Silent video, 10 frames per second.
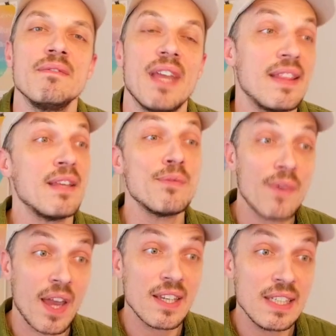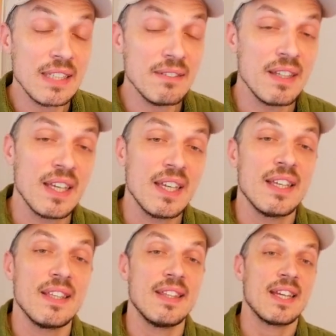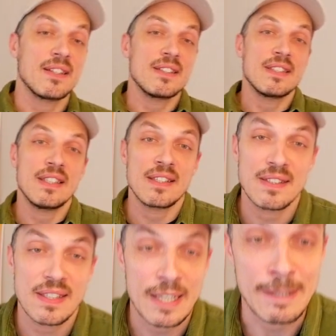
And then finally, there's this